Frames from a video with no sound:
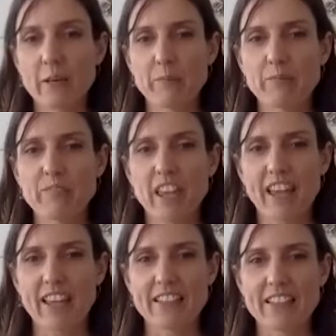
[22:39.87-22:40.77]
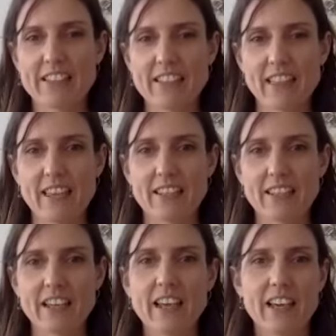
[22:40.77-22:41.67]
and then
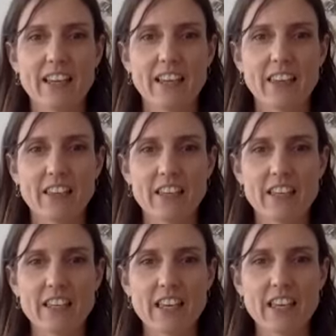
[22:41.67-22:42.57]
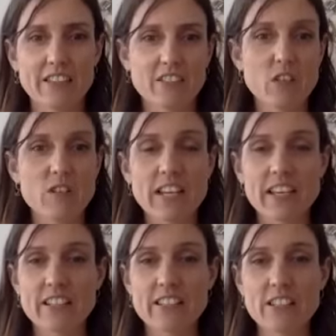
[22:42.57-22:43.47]
get the
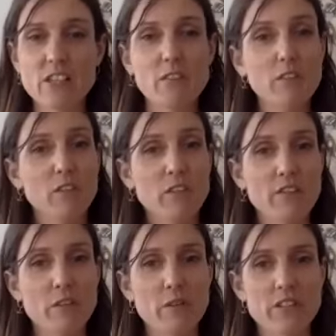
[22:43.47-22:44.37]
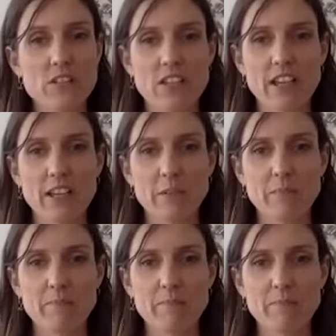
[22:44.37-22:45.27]
newsletters and so forth if you wish,
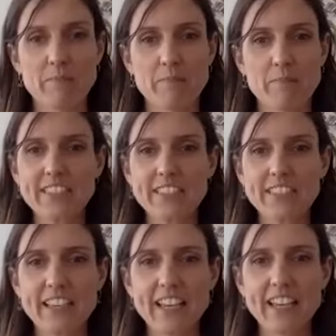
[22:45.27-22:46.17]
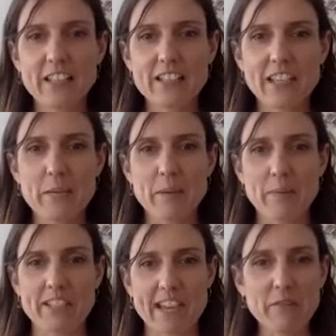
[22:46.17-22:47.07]
to keep up to
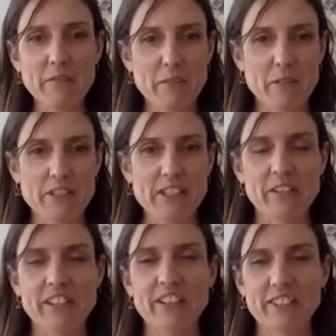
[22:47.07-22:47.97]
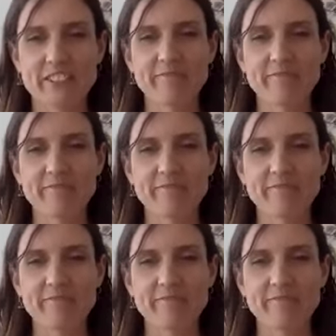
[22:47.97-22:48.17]
date with what's going on.